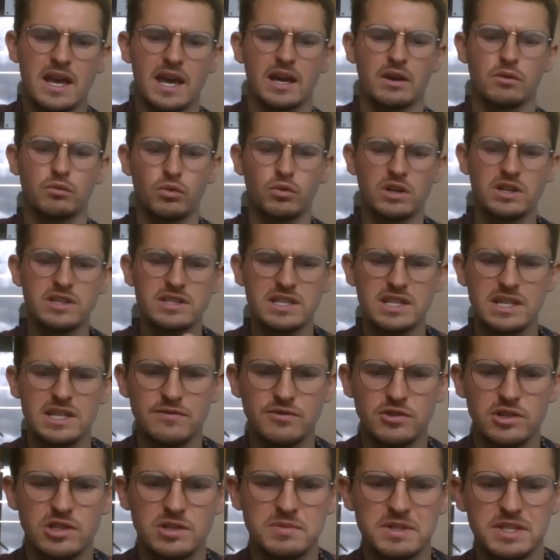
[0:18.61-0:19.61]
And what is the
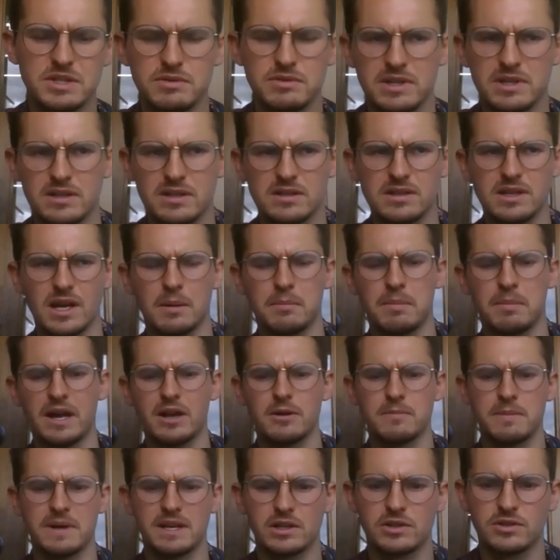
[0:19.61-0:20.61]
difference between a
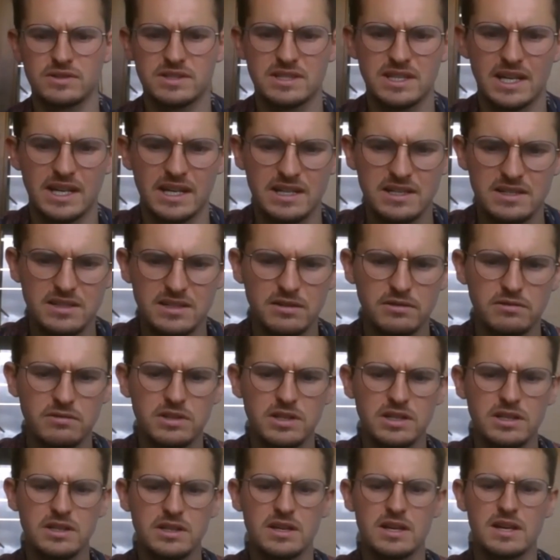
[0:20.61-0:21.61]
biomedical science
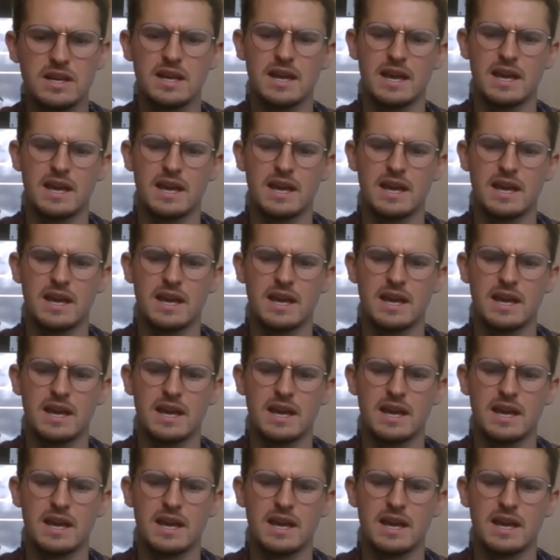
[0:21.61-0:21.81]
degree